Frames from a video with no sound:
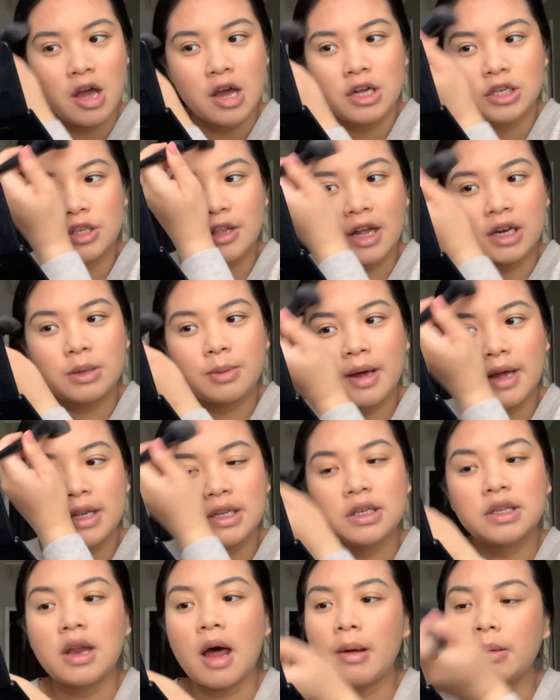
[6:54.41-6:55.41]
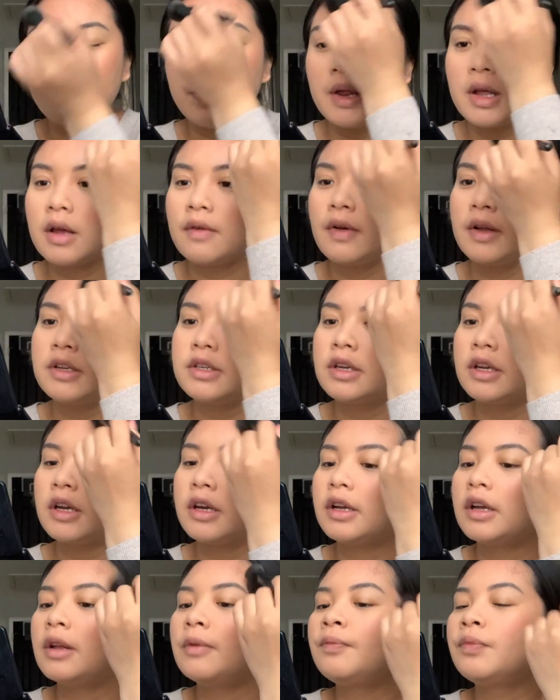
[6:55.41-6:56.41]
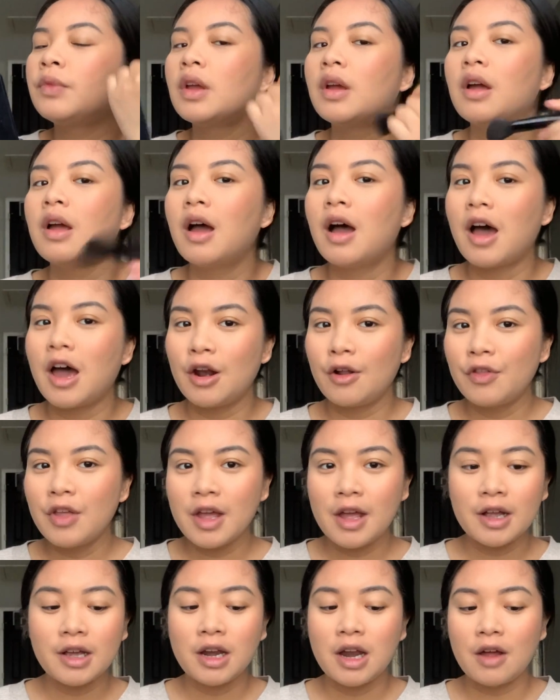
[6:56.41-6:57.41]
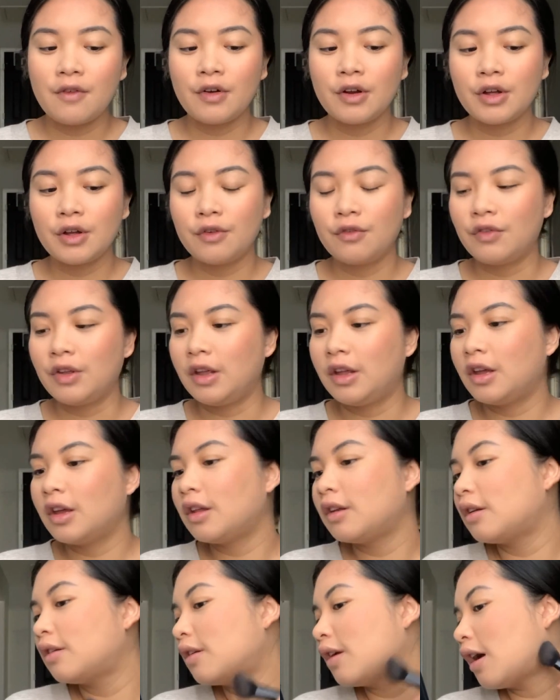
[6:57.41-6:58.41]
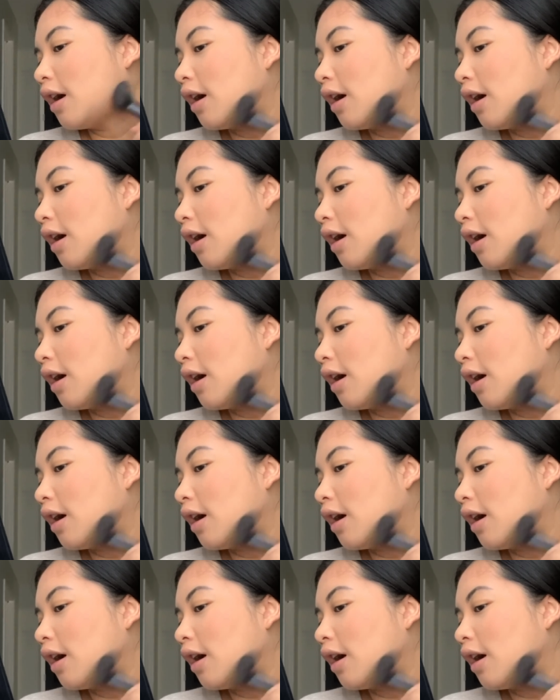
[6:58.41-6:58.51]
So that's why I stopped being a vegetarian. I don't think I could ever go vegan.